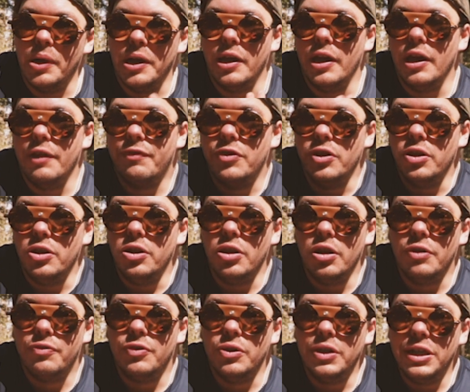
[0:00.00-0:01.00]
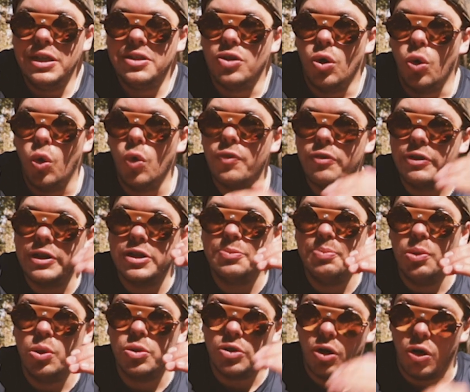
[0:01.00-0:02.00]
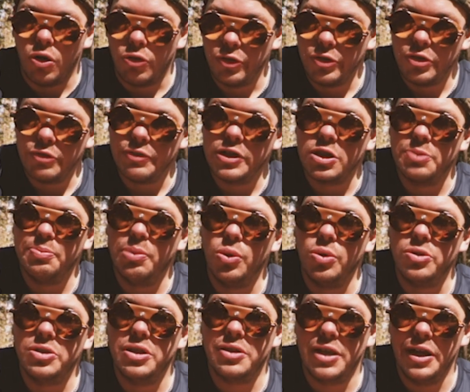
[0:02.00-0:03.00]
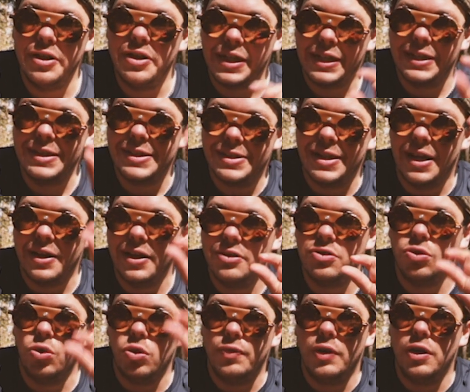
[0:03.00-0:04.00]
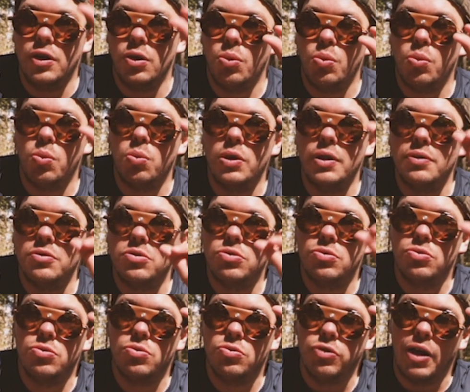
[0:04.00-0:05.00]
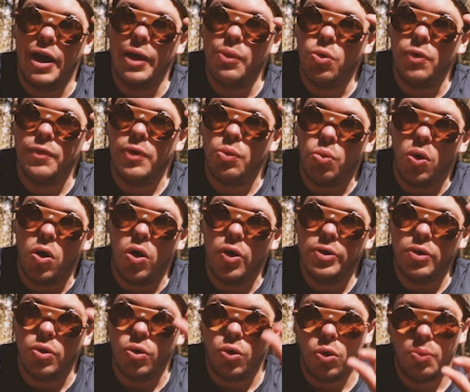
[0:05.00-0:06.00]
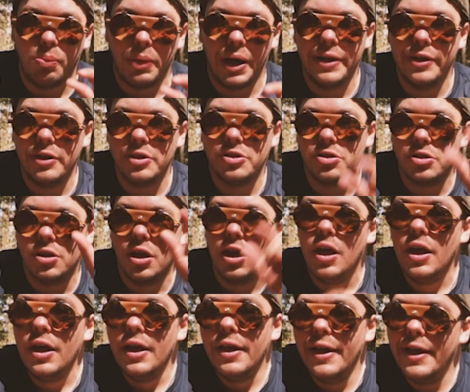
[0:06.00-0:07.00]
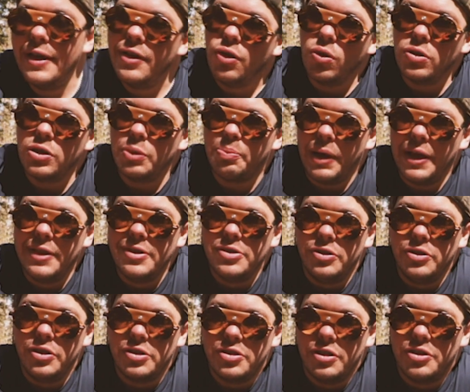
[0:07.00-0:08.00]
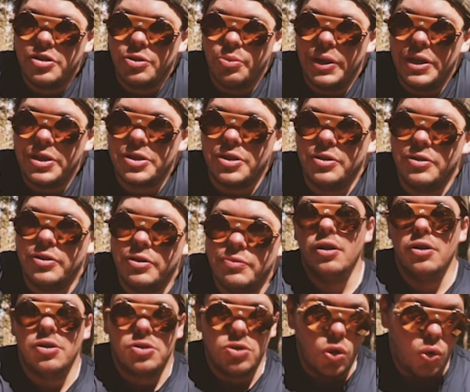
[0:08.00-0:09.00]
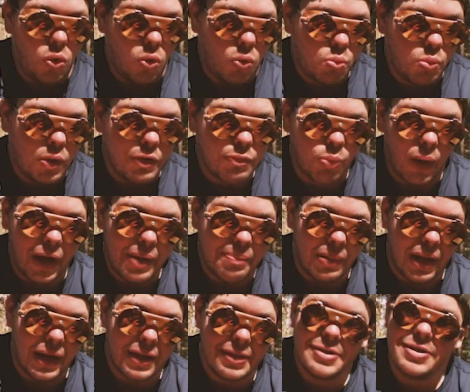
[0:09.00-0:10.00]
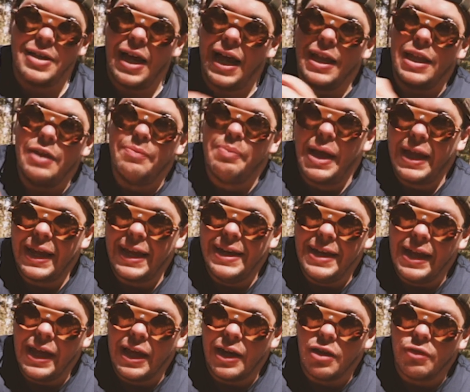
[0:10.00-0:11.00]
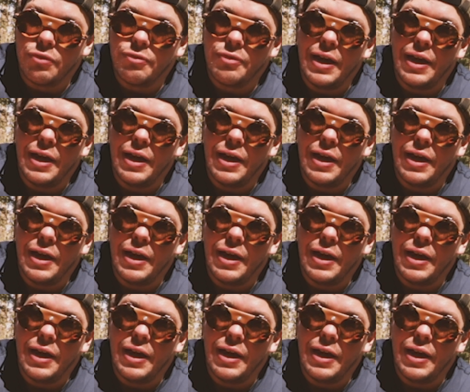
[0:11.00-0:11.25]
If you need to overexpose it or underexpose it, then you can set it over, try over 1 or minus. It all depends on your situation. So with white balance, I leave mine at native.